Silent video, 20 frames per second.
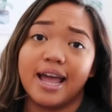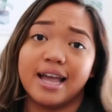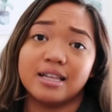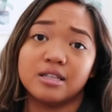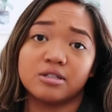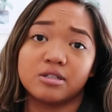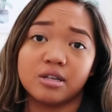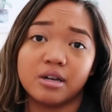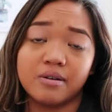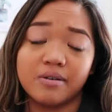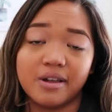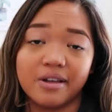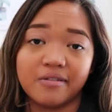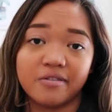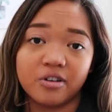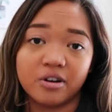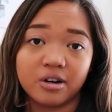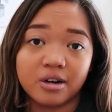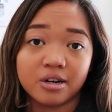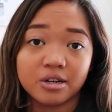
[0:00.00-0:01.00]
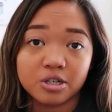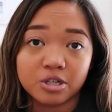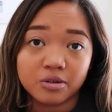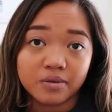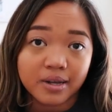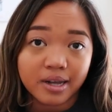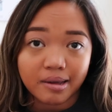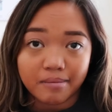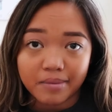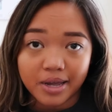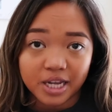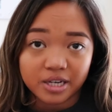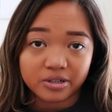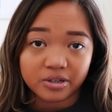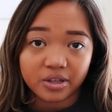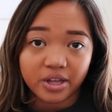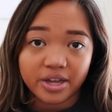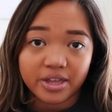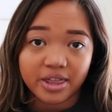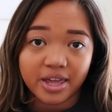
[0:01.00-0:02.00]
And so if you're doing a
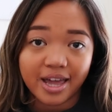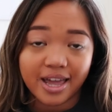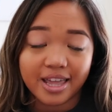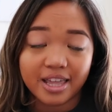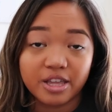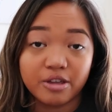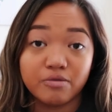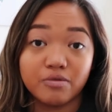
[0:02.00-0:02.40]
major like that,